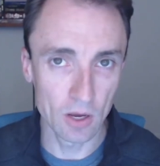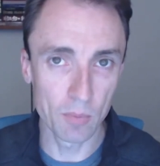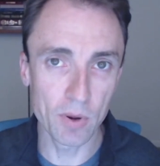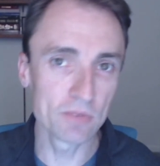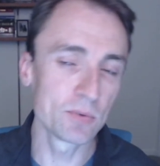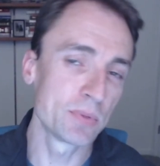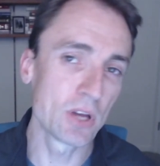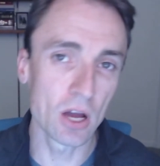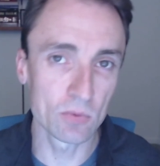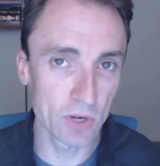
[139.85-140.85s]
above and
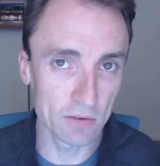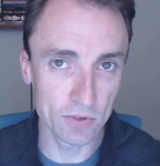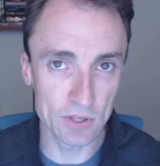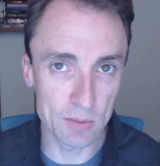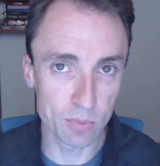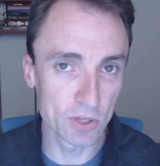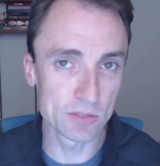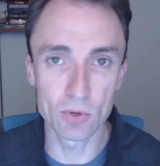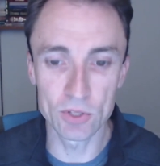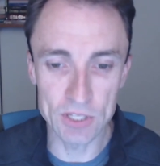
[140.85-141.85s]
beyond whatever the
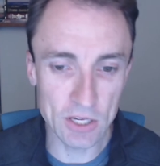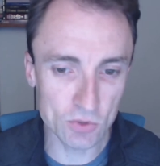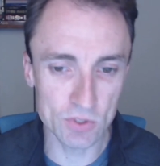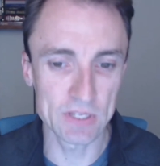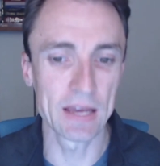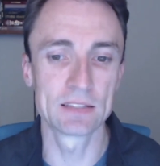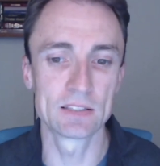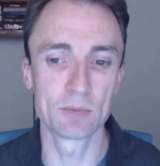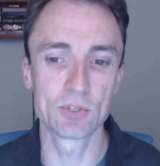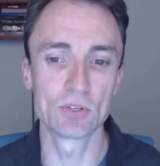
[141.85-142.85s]
principal and the interest adds
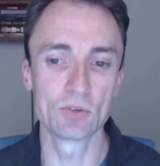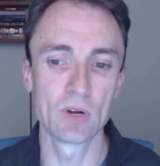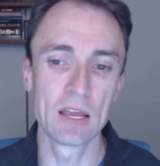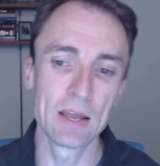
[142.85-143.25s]
up to,